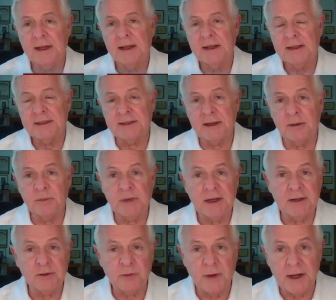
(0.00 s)
Some
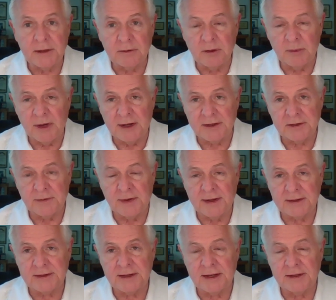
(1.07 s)
need greater amounts of
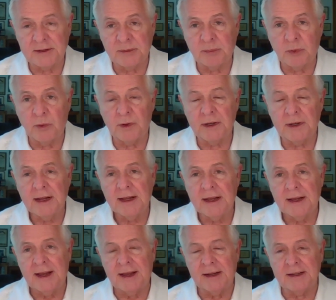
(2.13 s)
outside support.
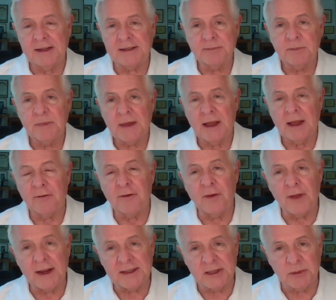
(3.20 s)
And it's a
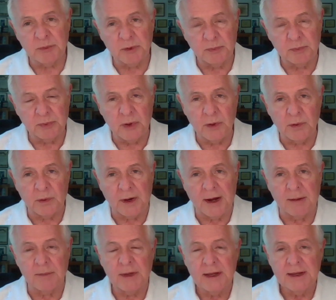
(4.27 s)
flexible
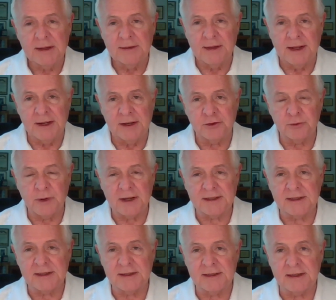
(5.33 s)
program that
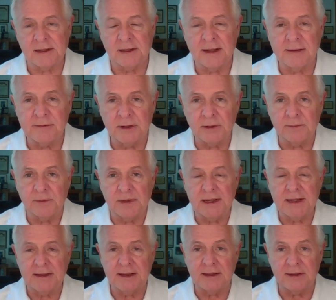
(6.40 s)
addresses the level of
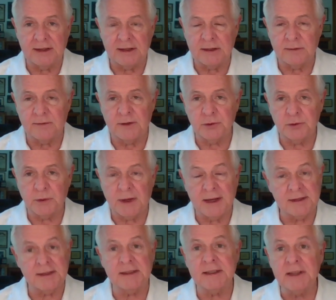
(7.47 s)
need that the individual
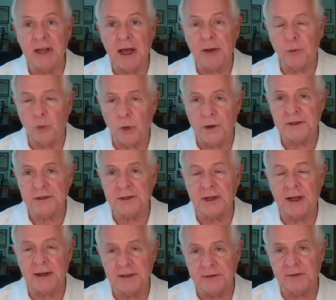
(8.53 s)
has. It's not one
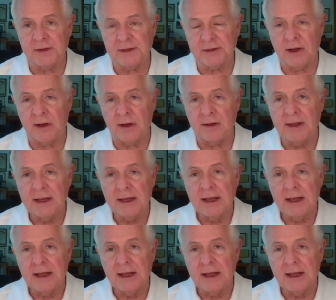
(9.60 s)
size fits all.